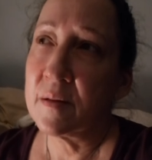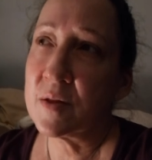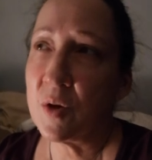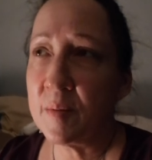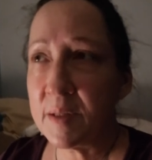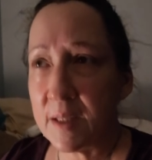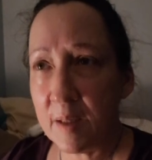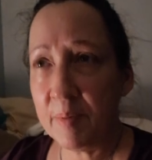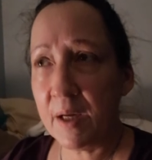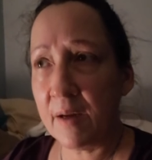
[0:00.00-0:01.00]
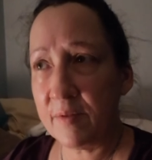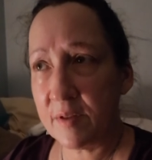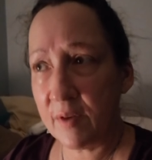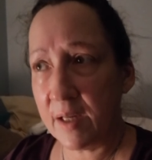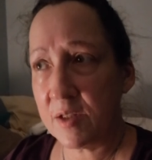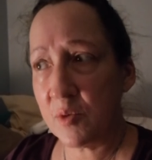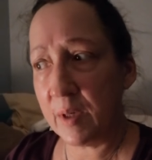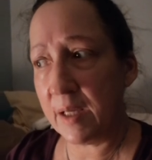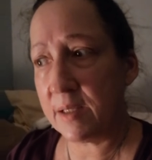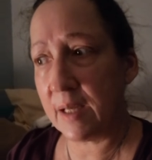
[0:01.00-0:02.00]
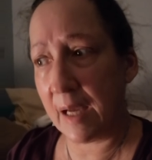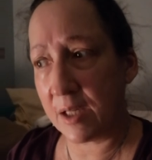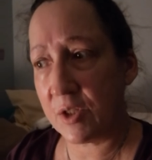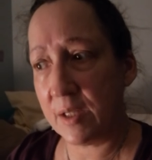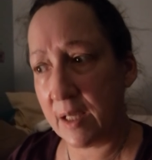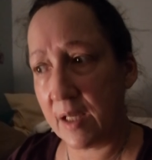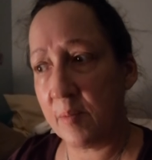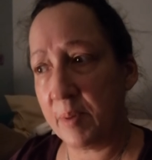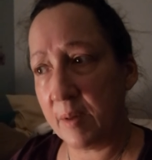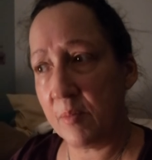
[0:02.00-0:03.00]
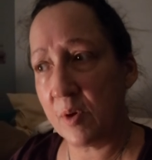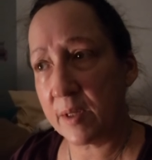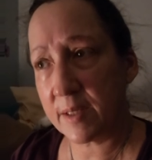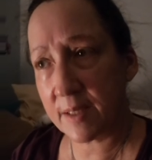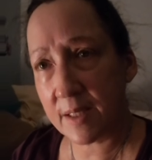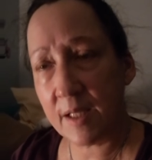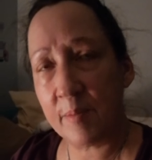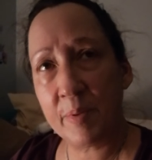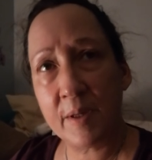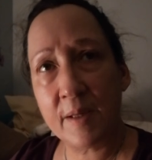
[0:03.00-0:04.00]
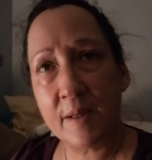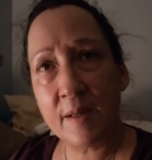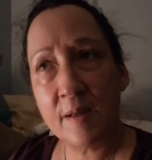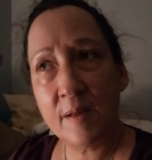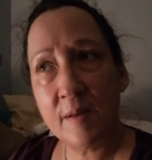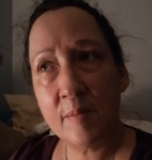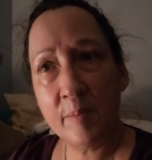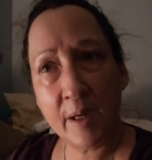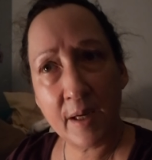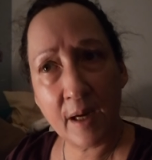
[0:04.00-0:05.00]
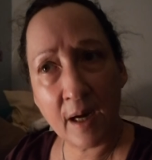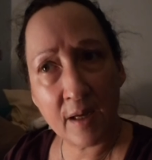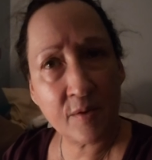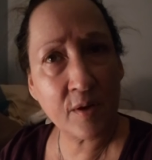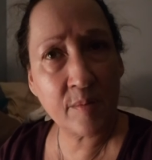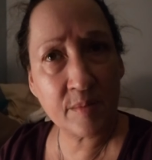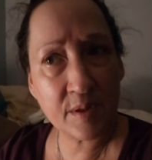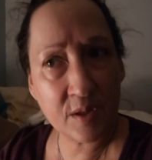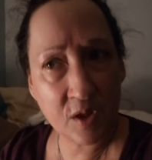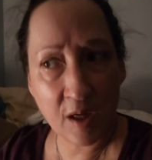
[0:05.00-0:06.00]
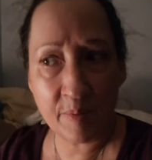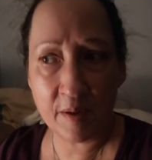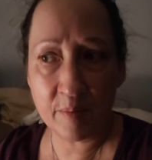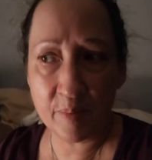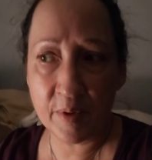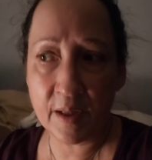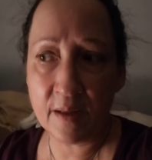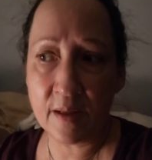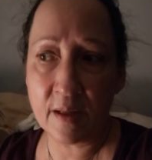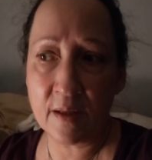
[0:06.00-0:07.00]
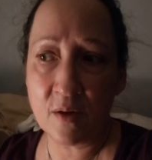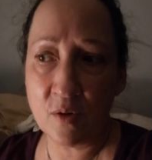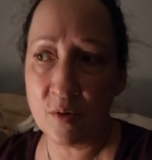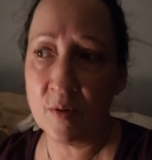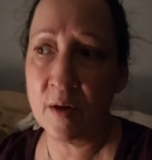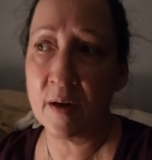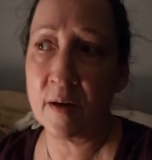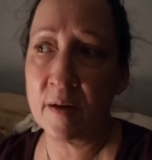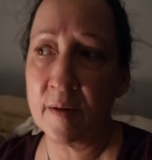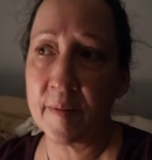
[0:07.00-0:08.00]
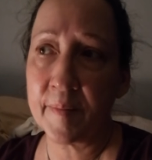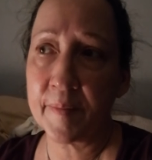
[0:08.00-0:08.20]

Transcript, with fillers: So I'm sleeping. I've devised a way to actually get a bit more sleep, but either I'm stopping breathing or